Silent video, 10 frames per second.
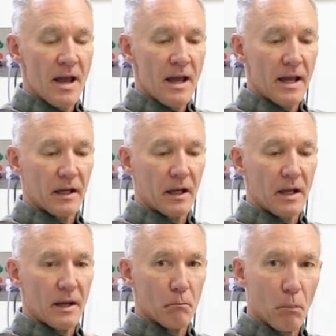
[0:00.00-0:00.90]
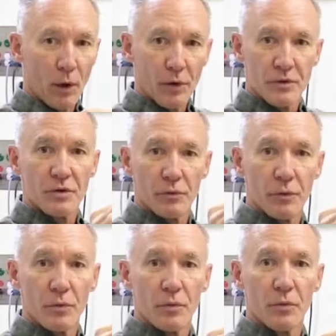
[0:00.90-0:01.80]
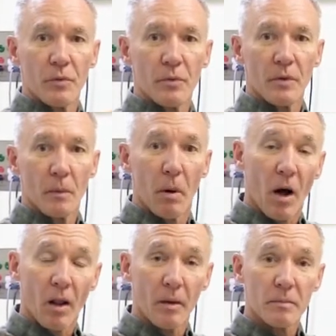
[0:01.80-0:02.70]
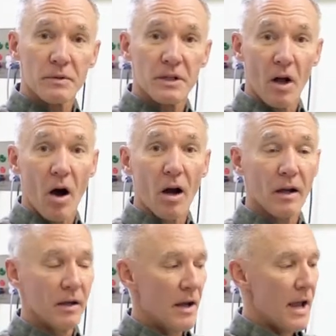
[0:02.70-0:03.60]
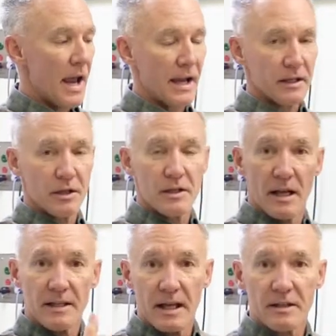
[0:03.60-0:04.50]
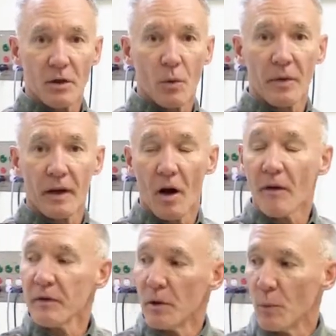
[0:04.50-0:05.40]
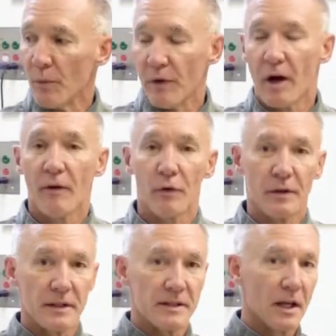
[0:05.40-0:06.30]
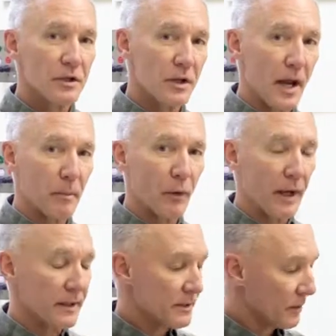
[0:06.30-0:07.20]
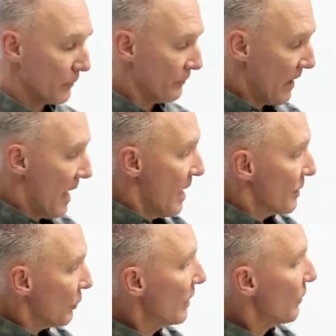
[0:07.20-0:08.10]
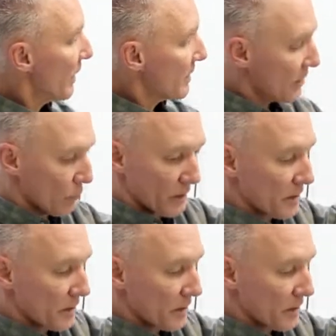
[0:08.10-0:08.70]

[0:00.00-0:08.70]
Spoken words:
it burns through the polyp stalk, and it takes the whole thing off, and then we recover it to the suction apparatus. So anyway, this is what the